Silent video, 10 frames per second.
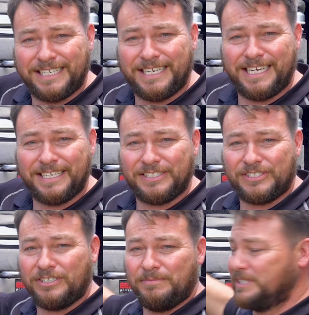in there to
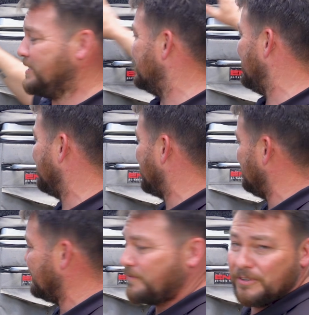stop this stuff
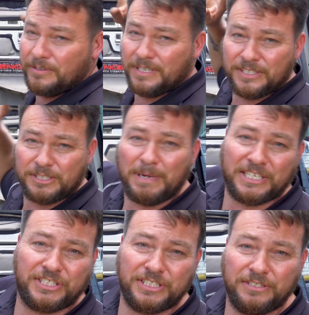coming through and
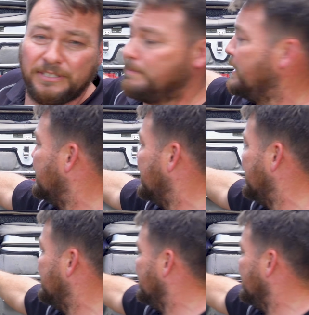smashing you in the back of the head.